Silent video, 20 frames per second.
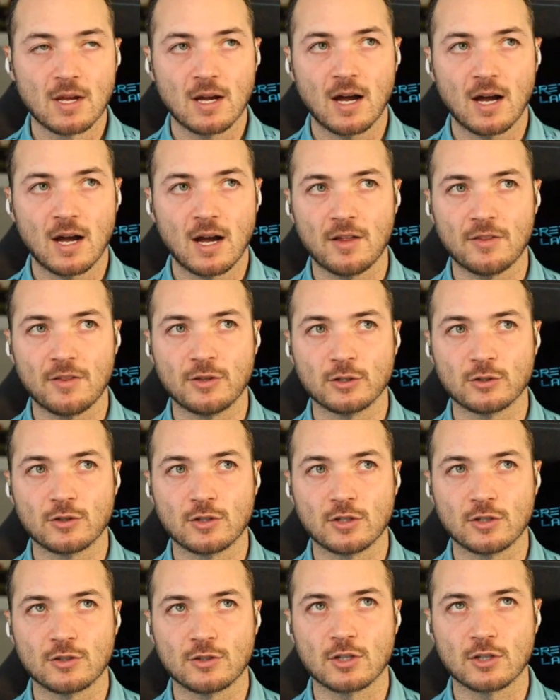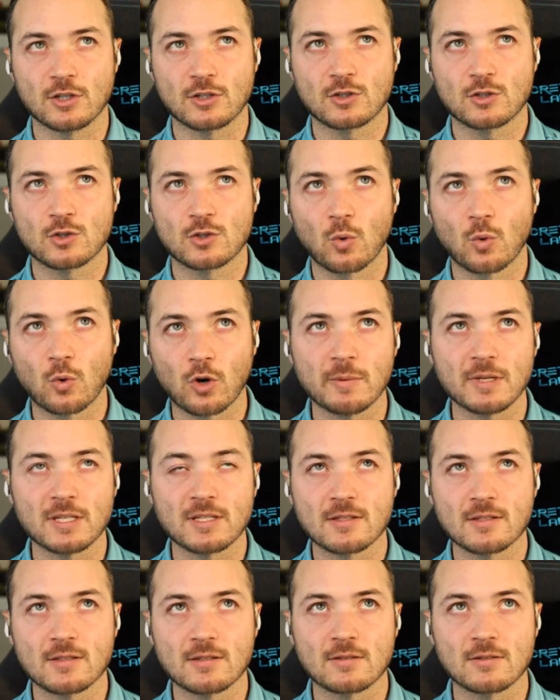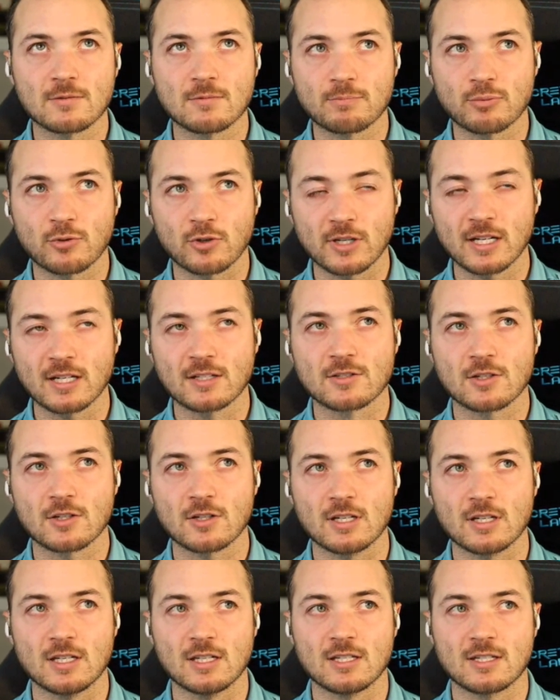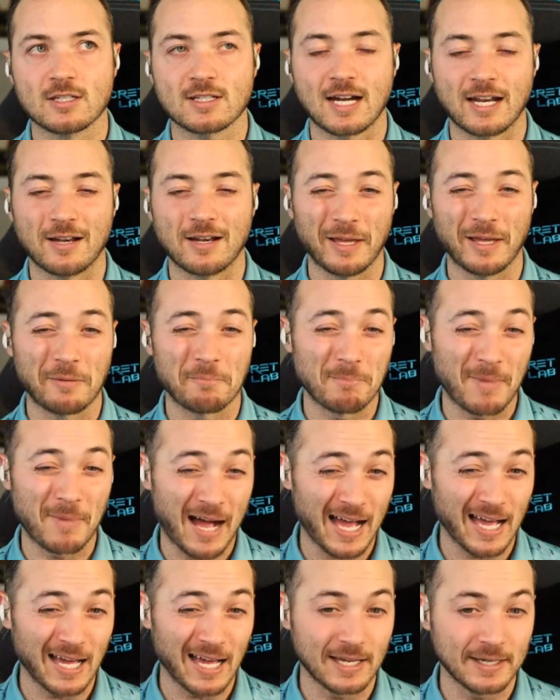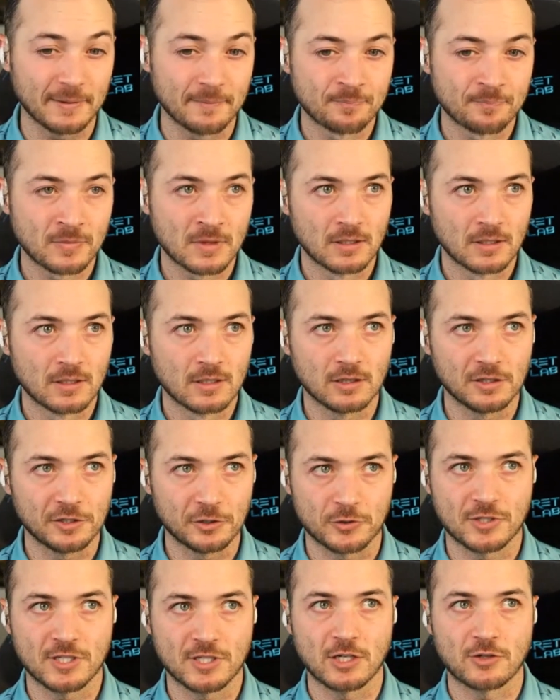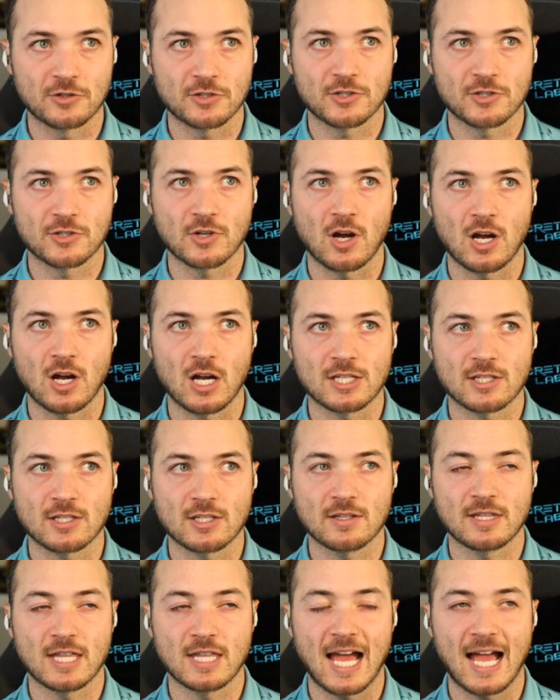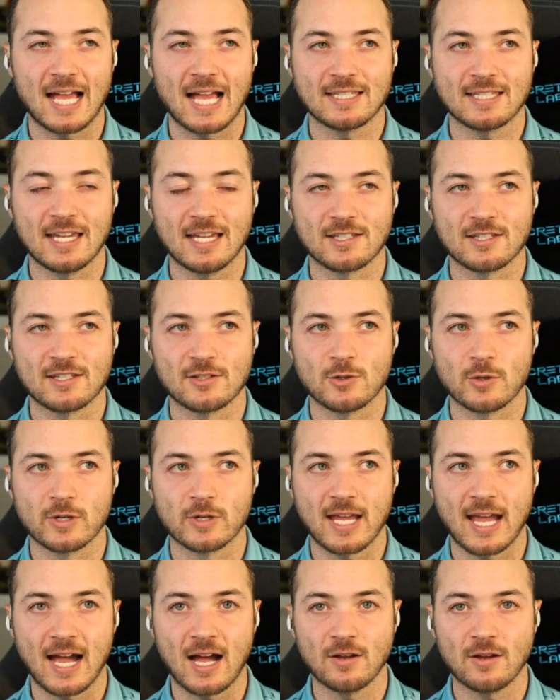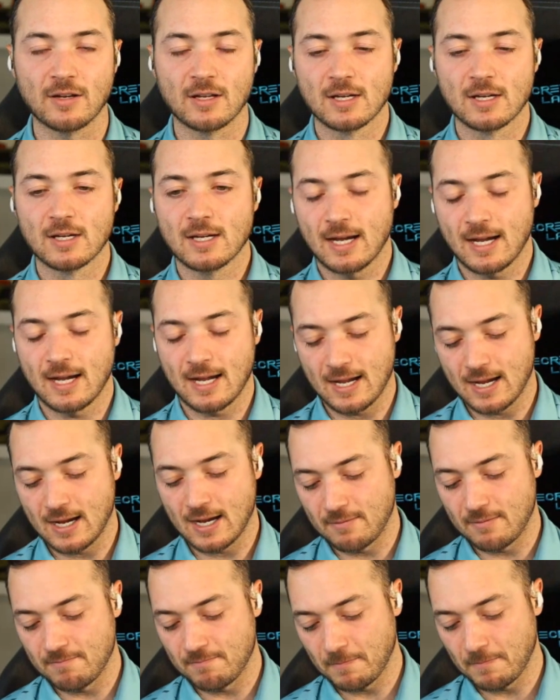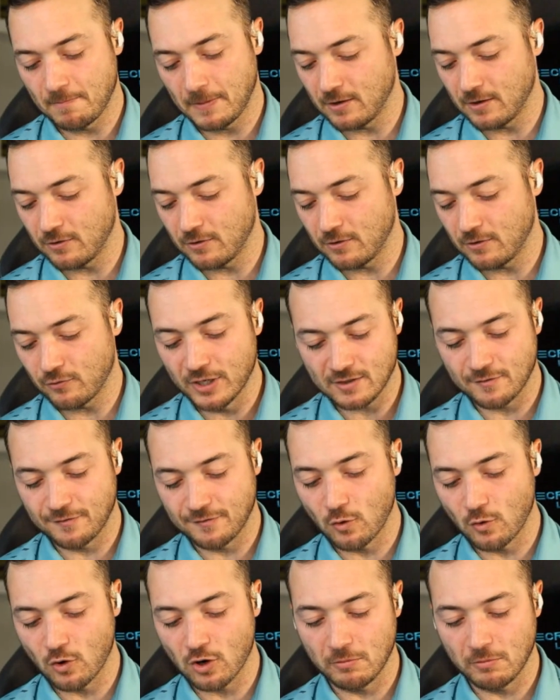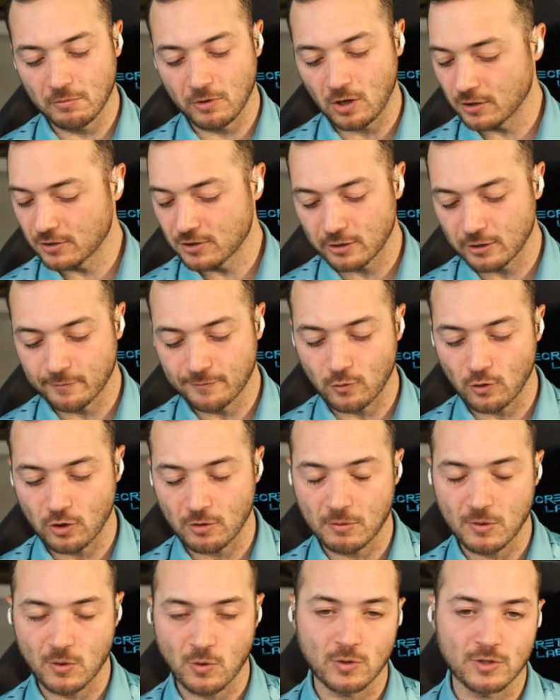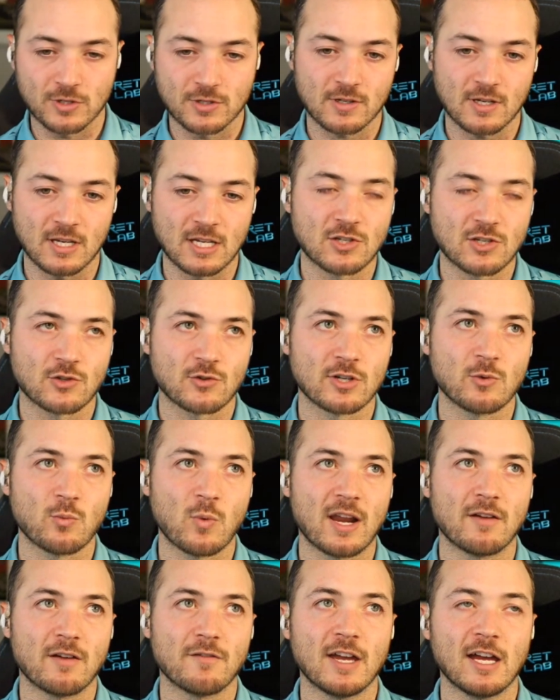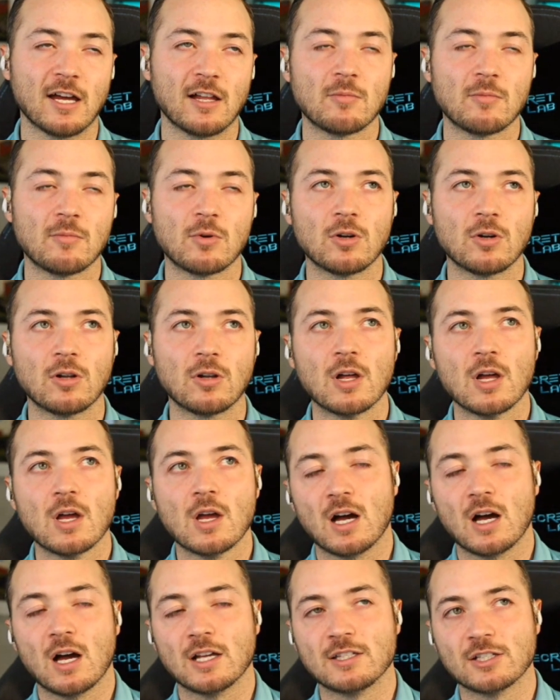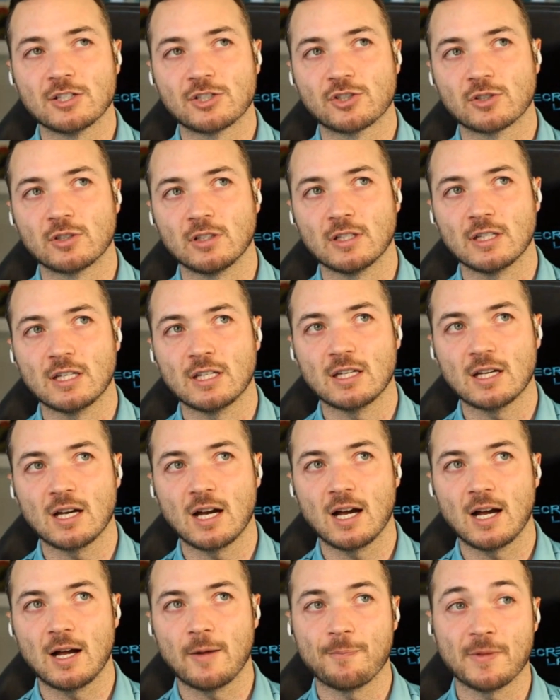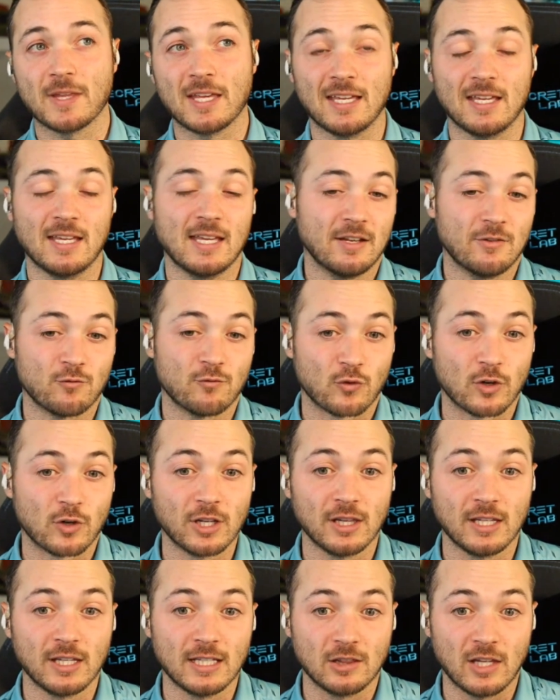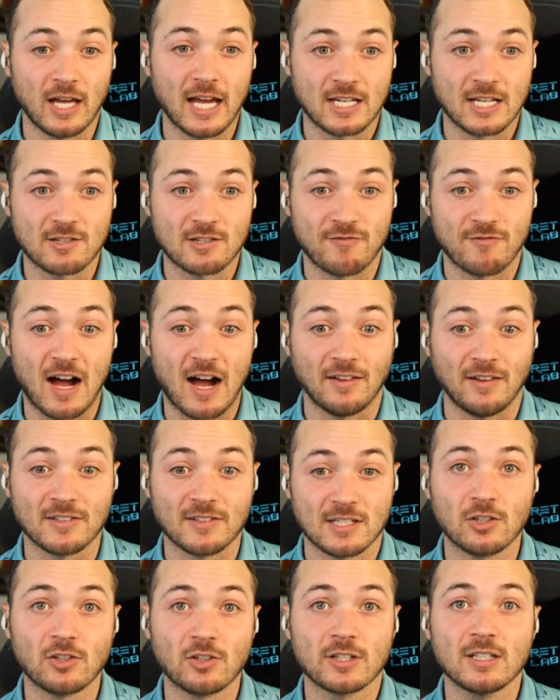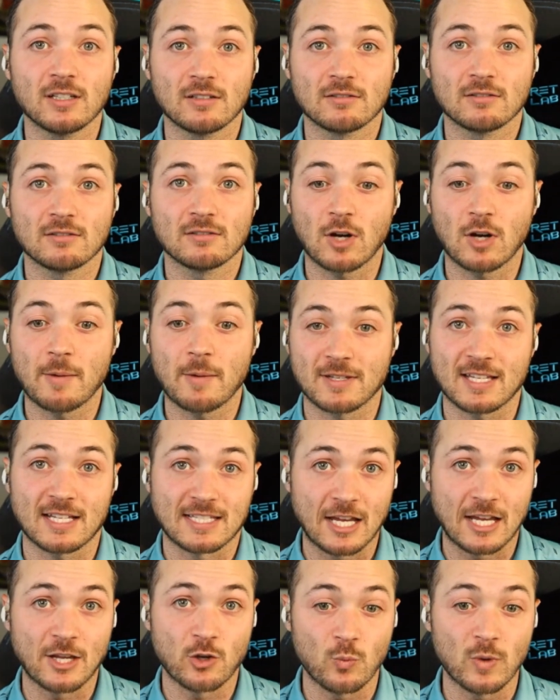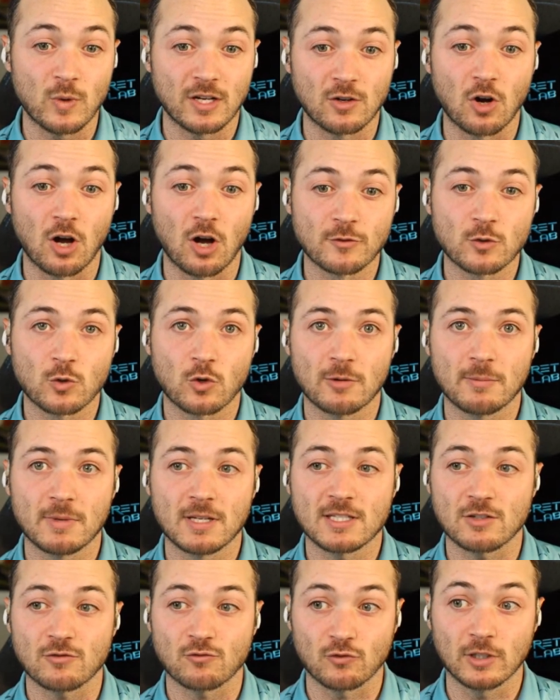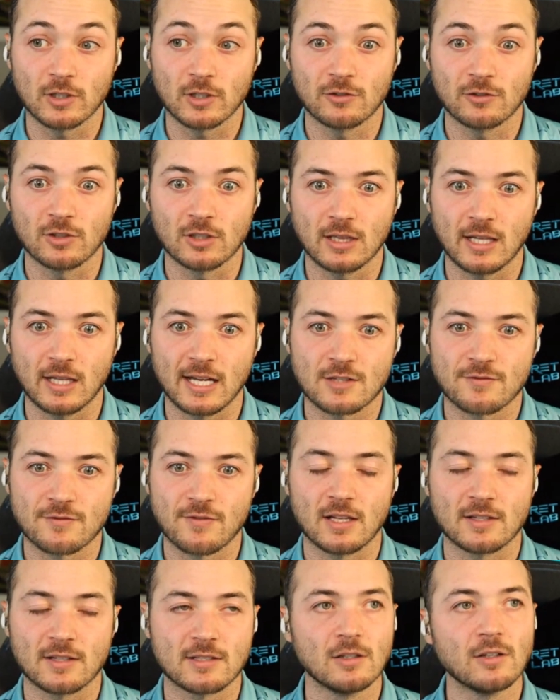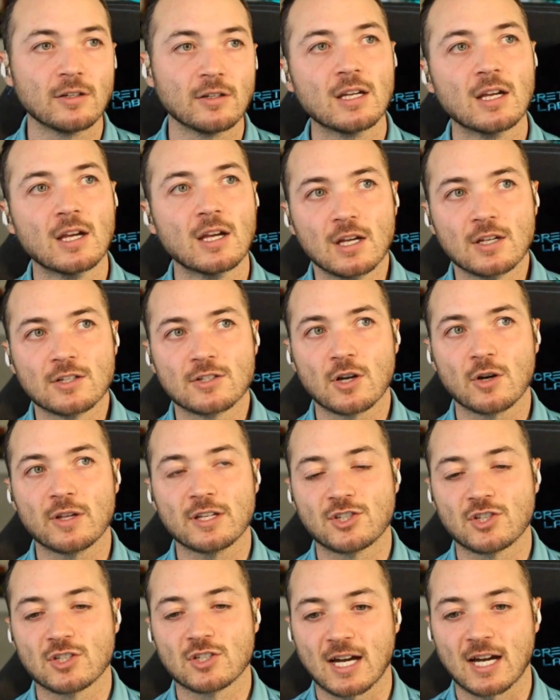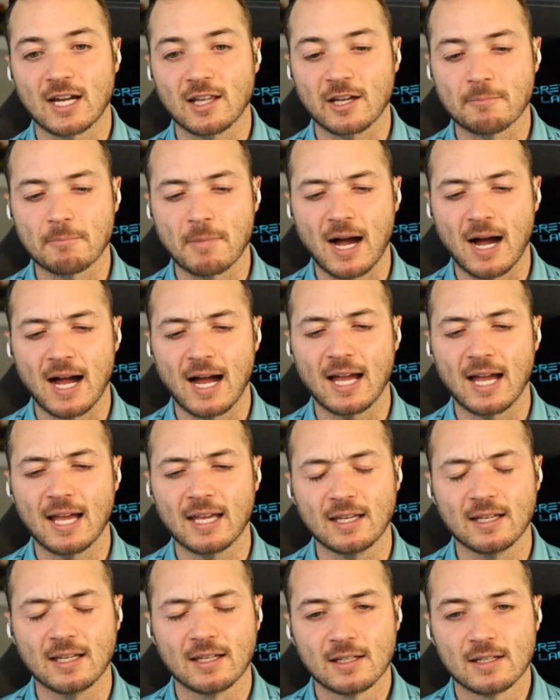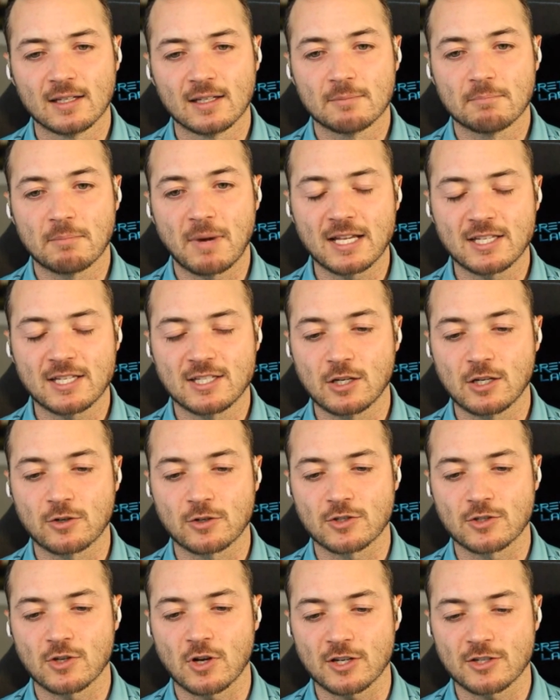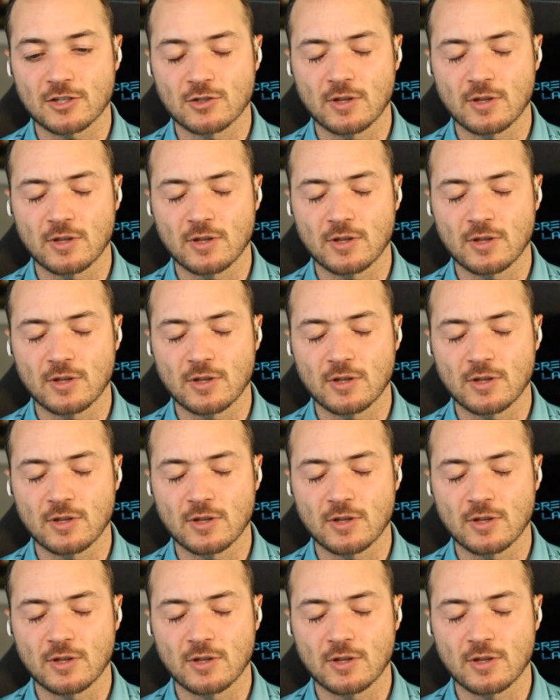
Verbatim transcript: Uh, the, the the tournament predictor is kind of like my little secret sauce that takes into account um, recent form, long term form, course history when available. Additionally, um, it, it, really likes volatility, right? Because that's how you win golf tournaments. It really, really likes volatility. So it's just kind of like my my secret sauce.